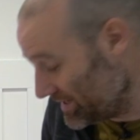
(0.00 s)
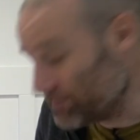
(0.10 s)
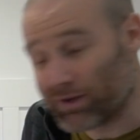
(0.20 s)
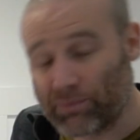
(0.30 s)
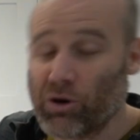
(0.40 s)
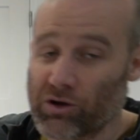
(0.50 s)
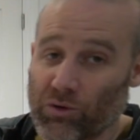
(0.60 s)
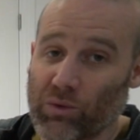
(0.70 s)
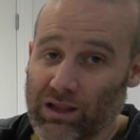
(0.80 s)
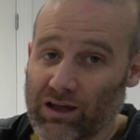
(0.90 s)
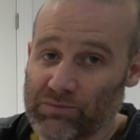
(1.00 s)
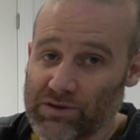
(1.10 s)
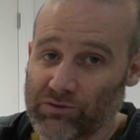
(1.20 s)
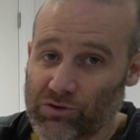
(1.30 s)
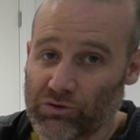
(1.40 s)
in my pocket while I've
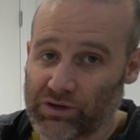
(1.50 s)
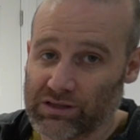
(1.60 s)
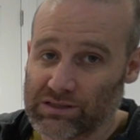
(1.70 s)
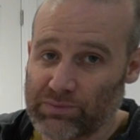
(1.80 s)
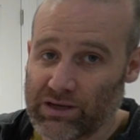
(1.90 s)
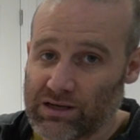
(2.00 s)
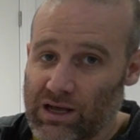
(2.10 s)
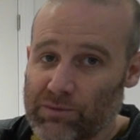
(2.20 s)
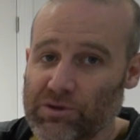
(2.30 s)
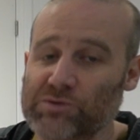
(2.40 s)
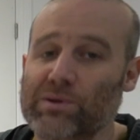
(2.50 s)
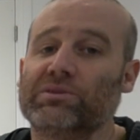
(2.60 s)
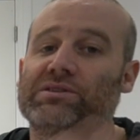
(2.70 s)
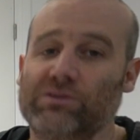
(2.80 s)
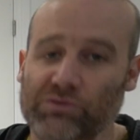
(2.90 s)
been recording this bit because
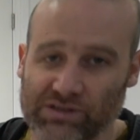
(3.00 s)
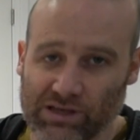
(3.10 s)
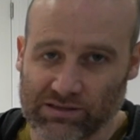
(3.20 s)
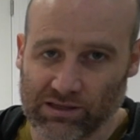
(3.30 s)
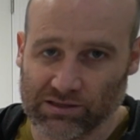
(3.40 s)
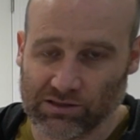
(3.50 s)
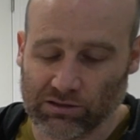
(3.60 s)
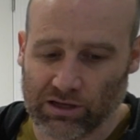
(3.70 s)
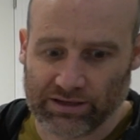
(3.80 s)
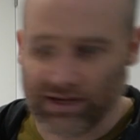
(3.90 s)
people are still discussing this online. And